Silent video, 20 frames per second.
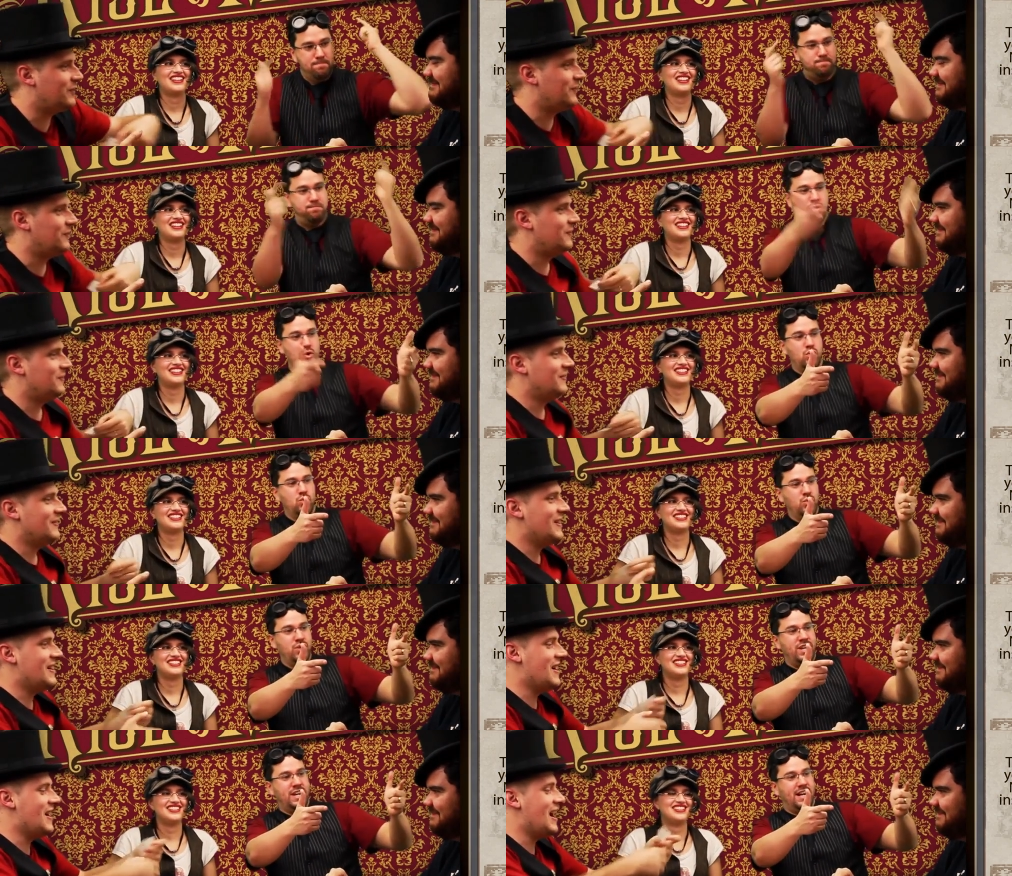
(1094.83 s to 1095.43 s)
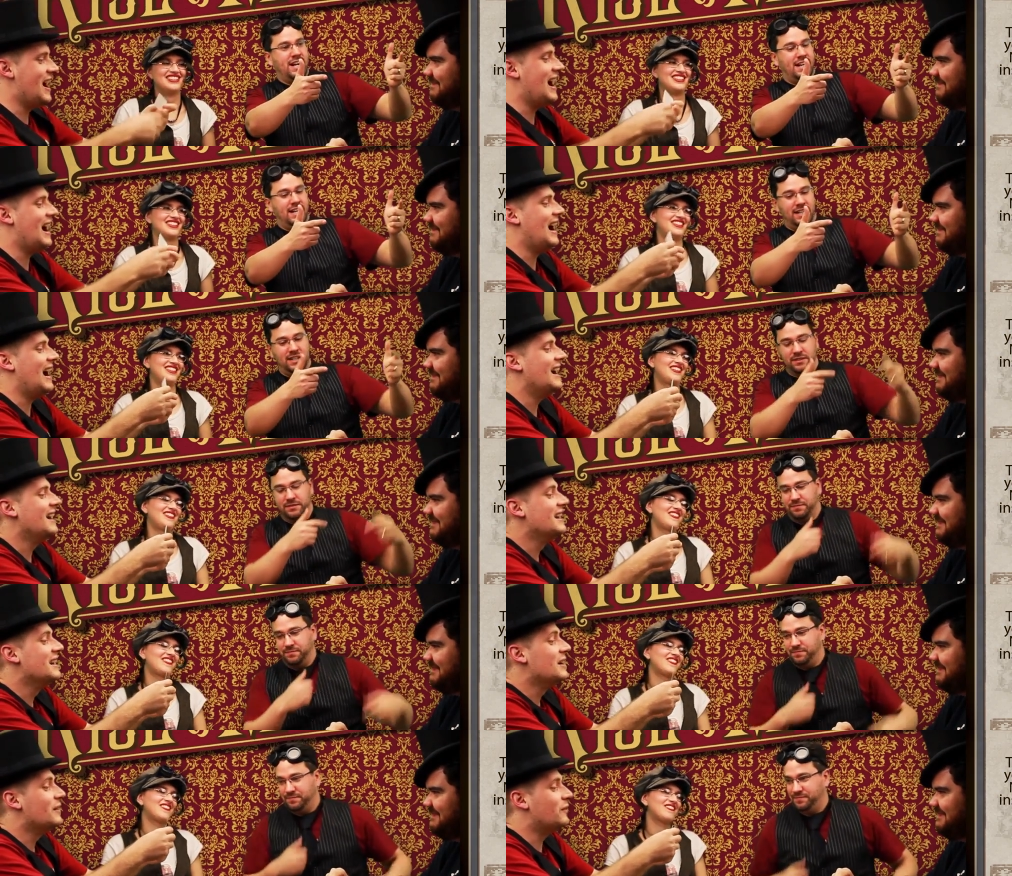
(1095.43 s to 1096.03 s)
Speaker 1: Booyah!
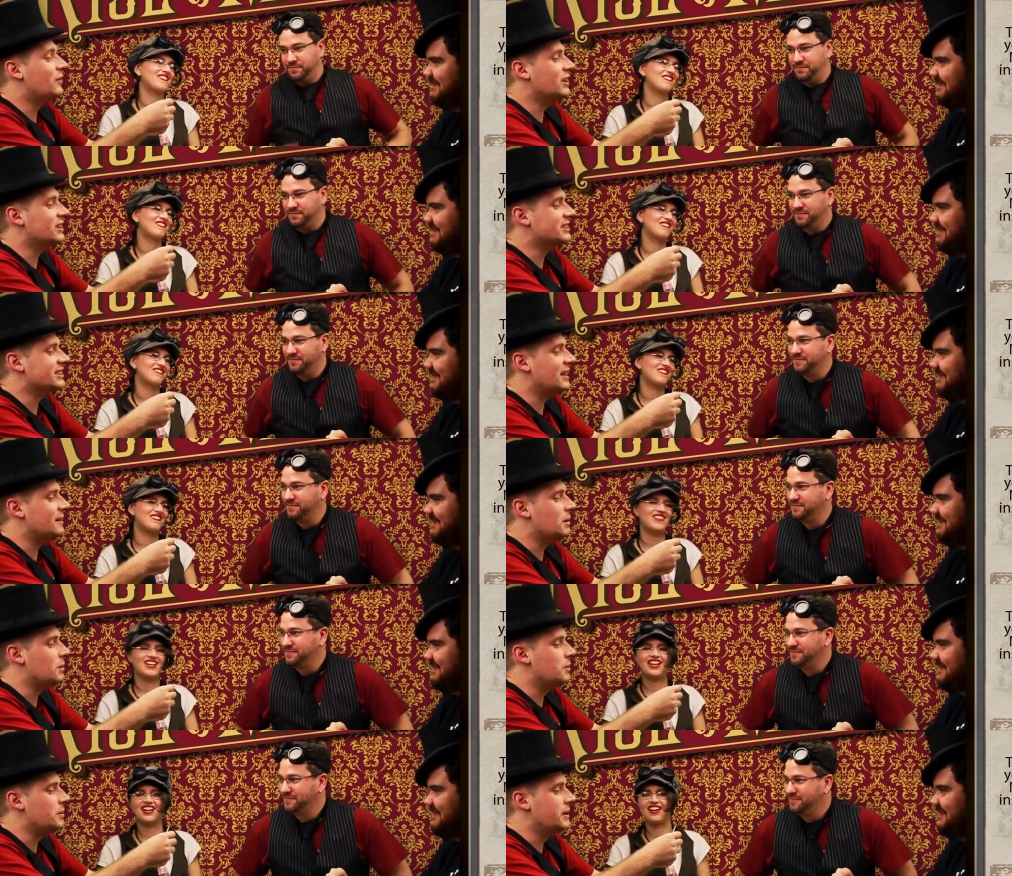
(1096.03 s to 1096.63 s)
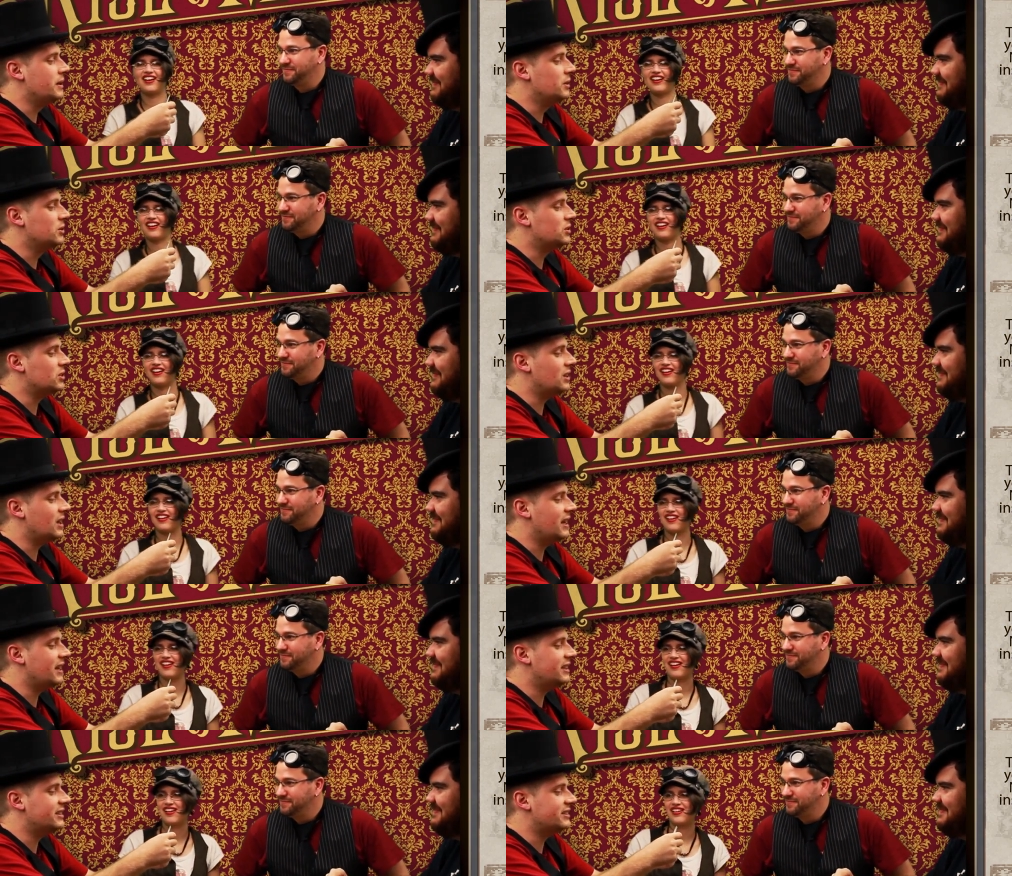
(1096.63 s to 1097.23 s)
First time I will be
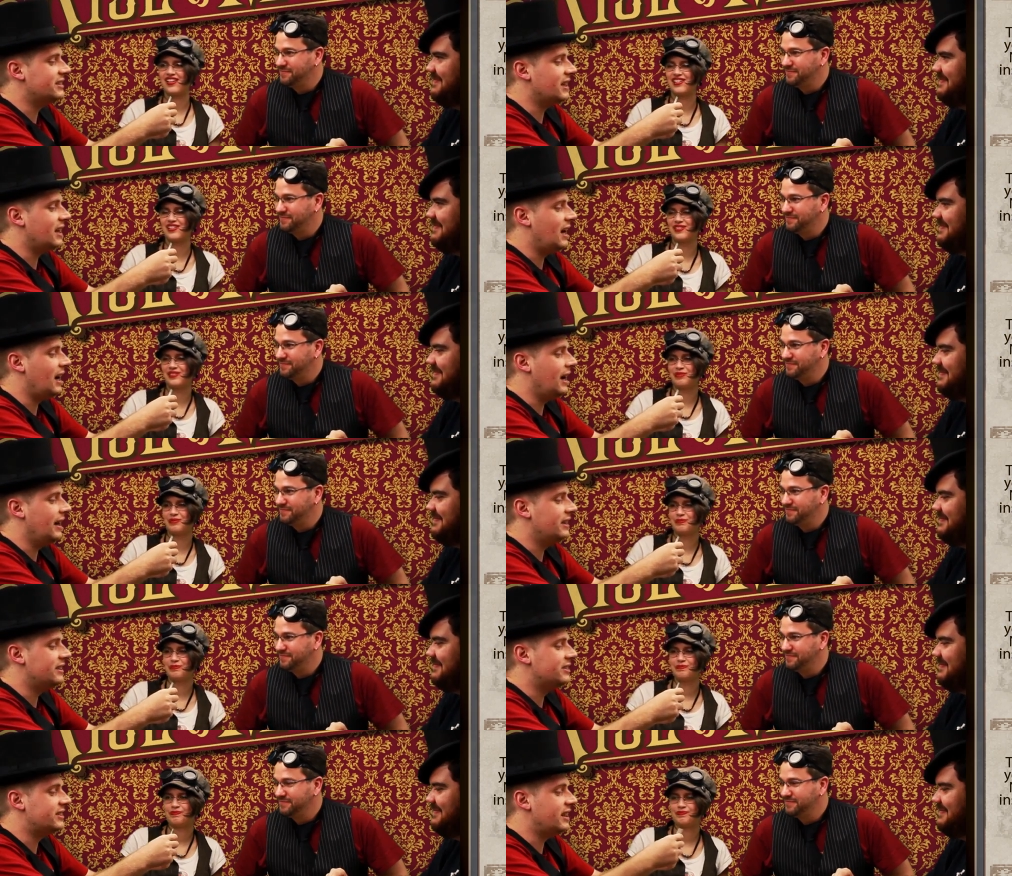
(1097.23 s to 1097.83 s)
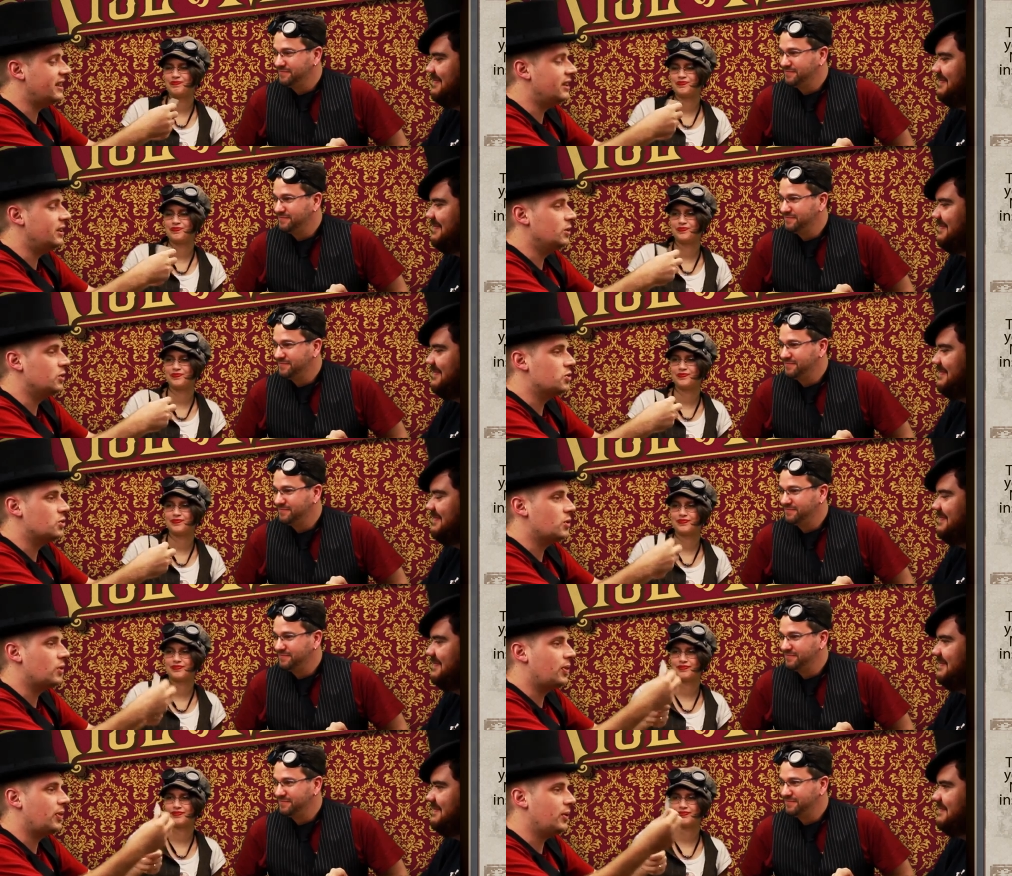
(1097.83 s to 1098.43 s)
neutralized, I instead heal
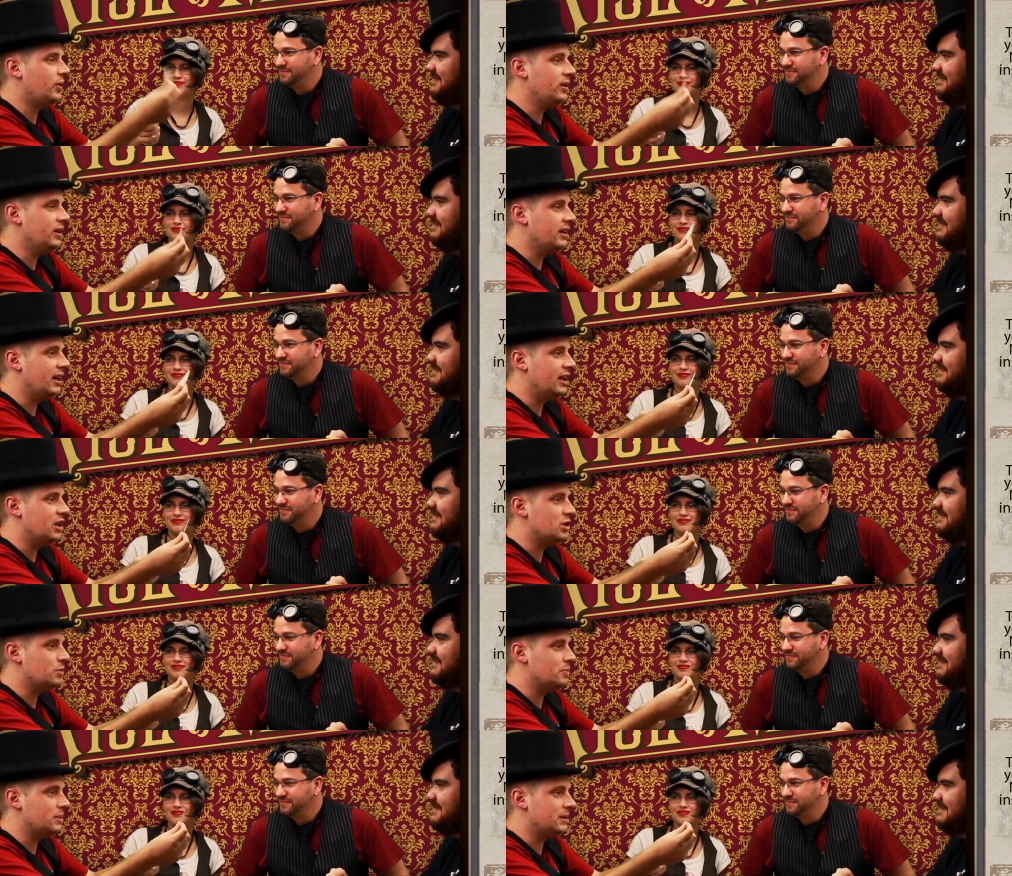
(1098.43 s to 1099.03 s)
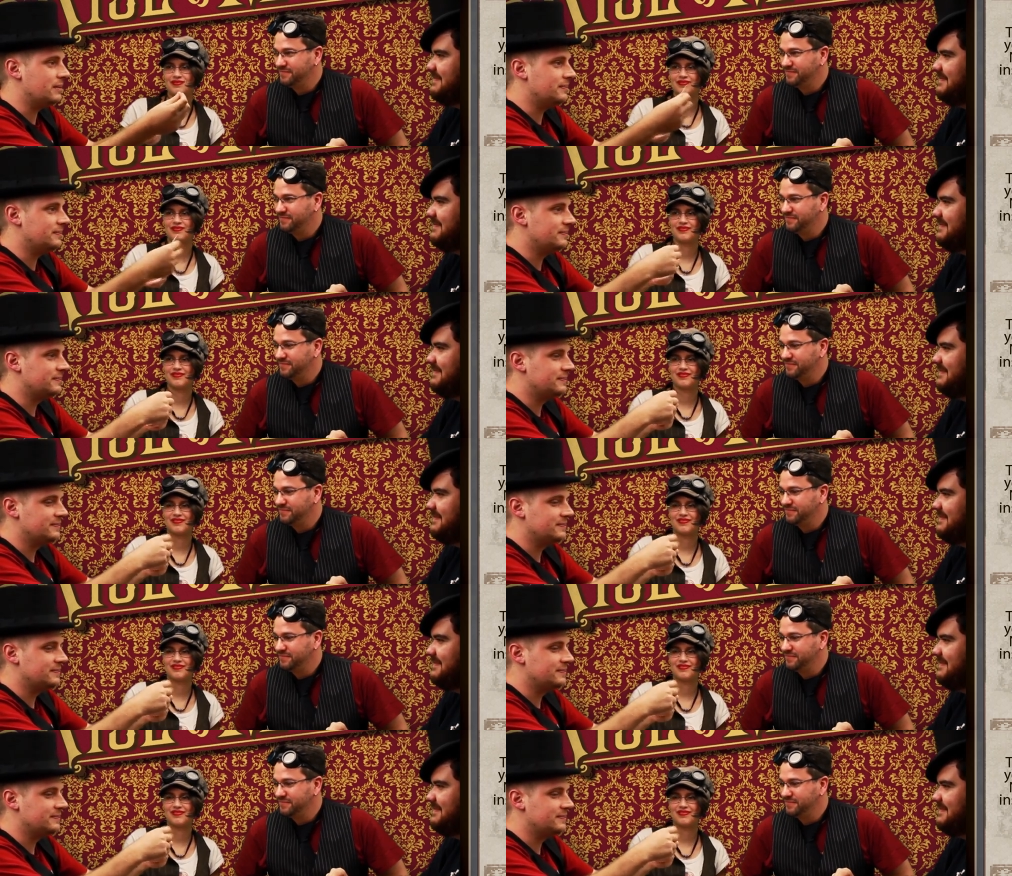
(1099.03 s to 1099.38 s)
to 2 HP.